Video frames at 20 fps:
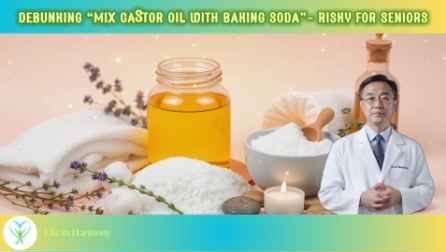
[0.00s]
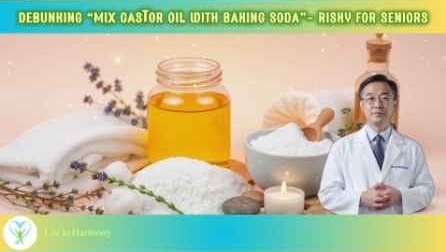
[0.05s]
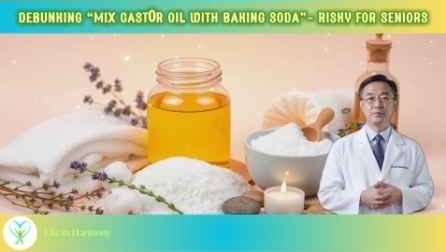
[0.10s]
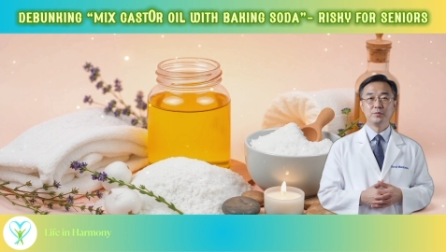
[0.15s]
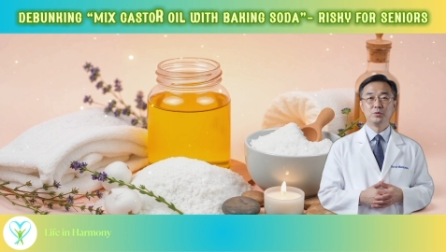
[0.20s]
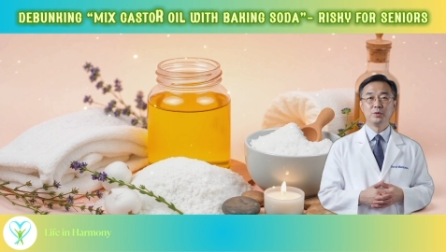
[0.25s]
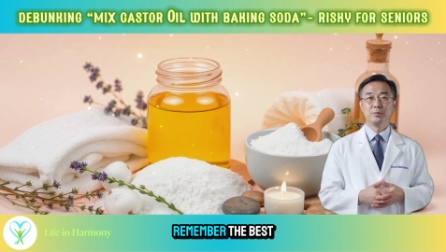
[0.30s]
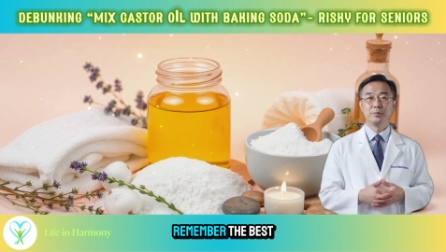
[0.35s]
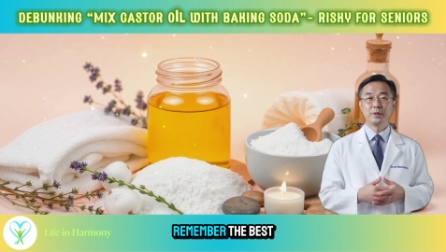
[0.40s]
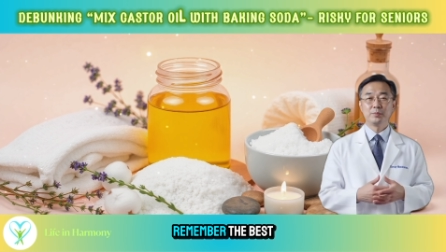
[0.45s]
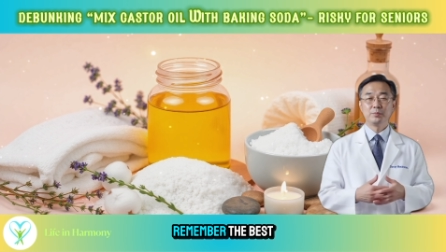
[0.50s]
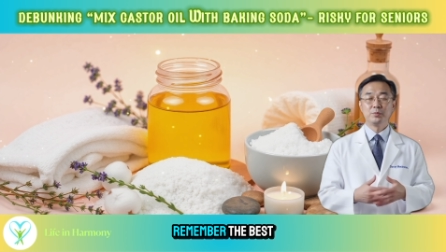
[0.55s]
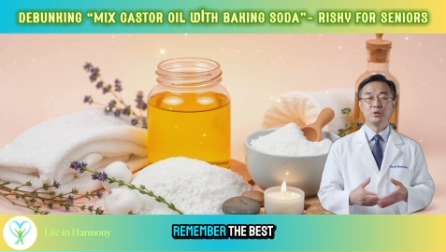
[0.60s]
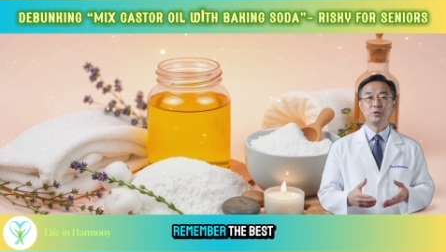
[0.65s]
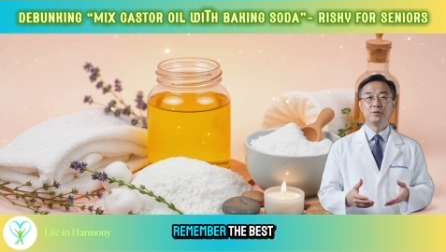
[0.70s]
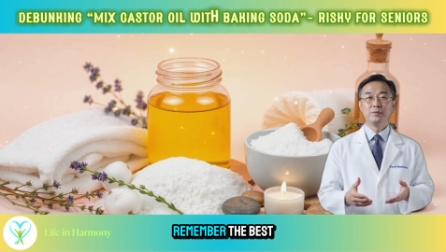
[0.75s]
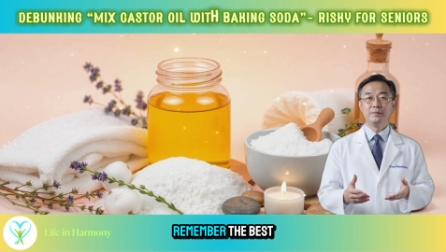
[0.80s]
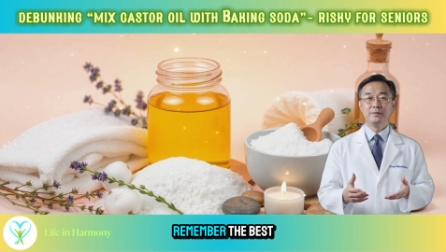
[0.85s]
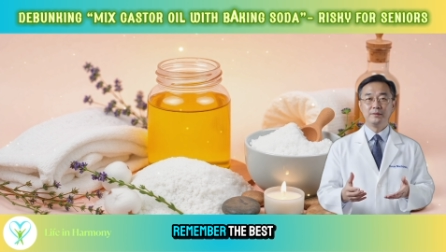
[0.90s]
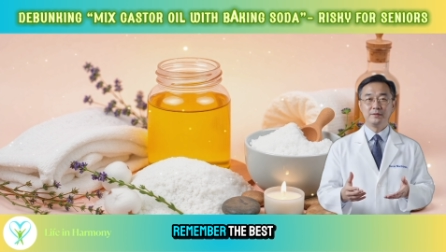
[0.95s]

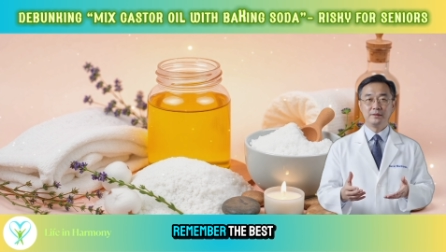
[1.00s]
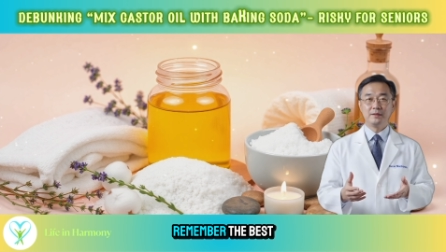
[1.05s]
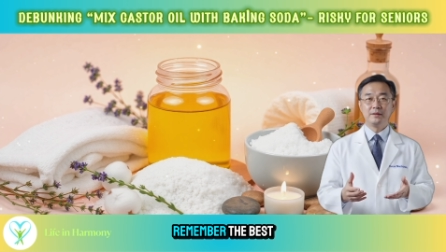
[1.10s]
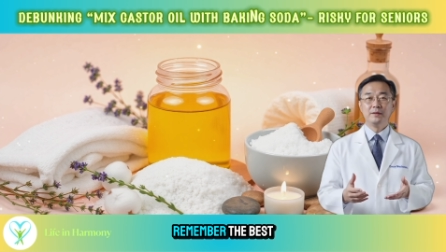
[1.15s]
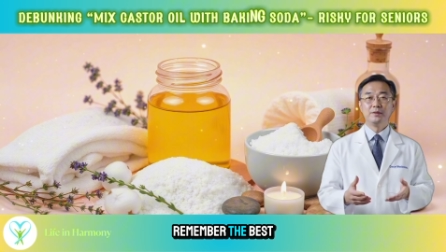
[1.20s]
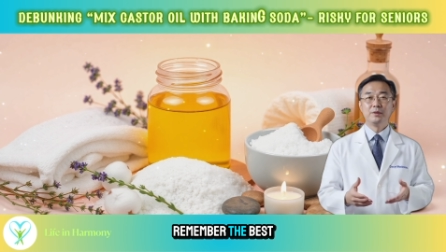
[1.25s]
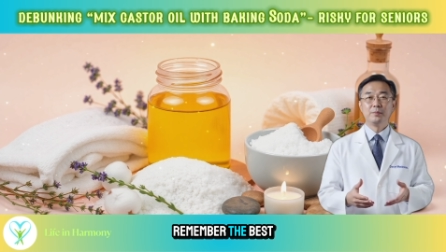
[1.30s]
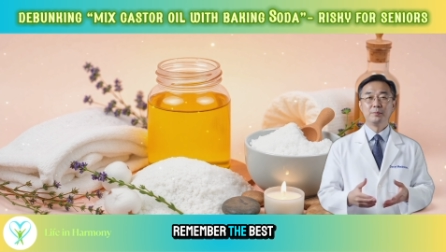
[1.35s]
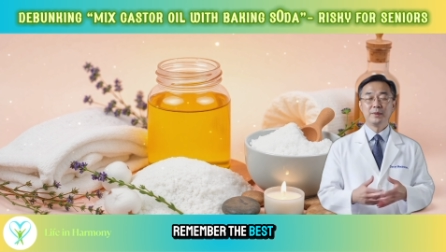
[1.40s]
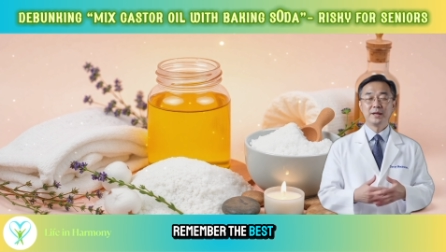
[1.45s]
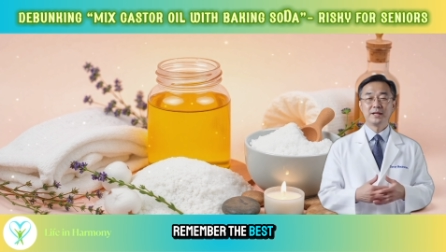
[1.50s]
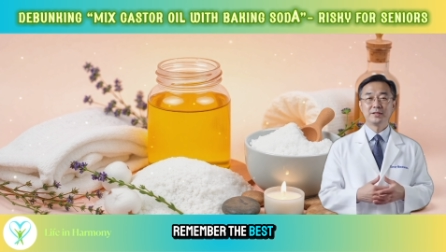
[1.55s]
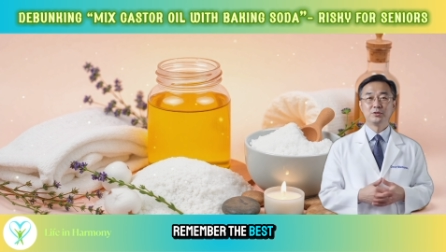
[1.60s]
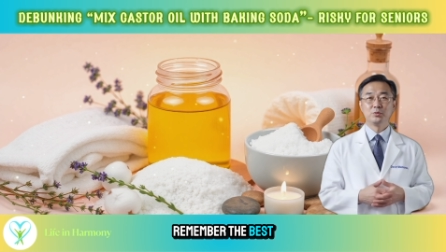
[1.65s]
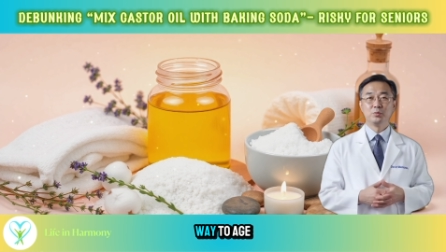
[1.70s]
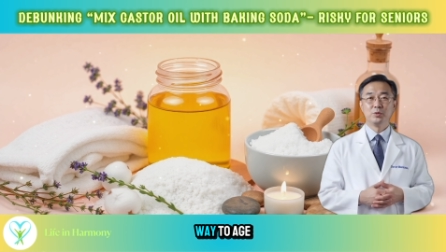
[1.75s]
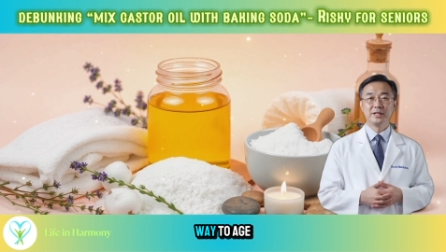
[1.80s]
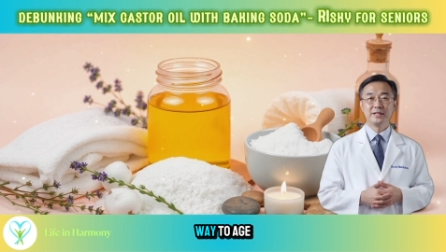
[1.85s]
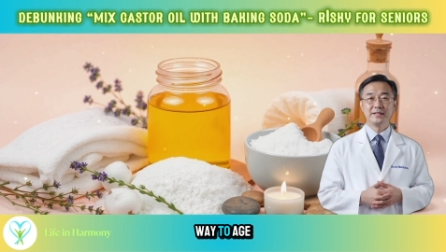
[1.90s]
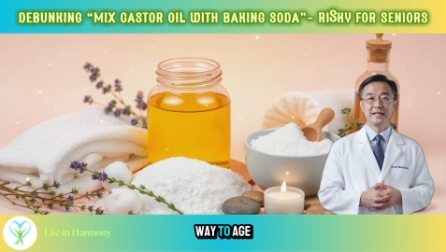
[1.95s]
Remember, the
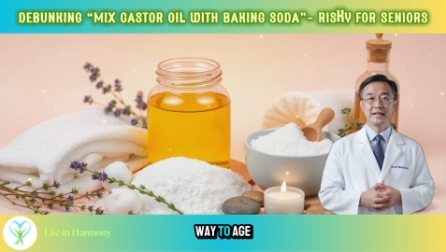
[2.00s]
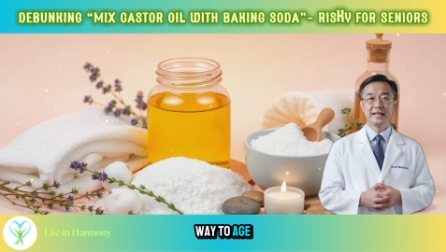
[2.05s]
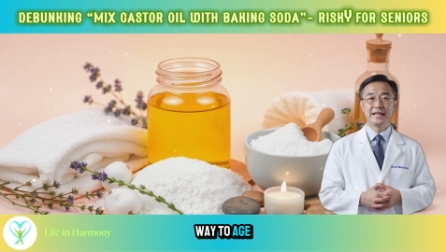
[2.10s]
best way to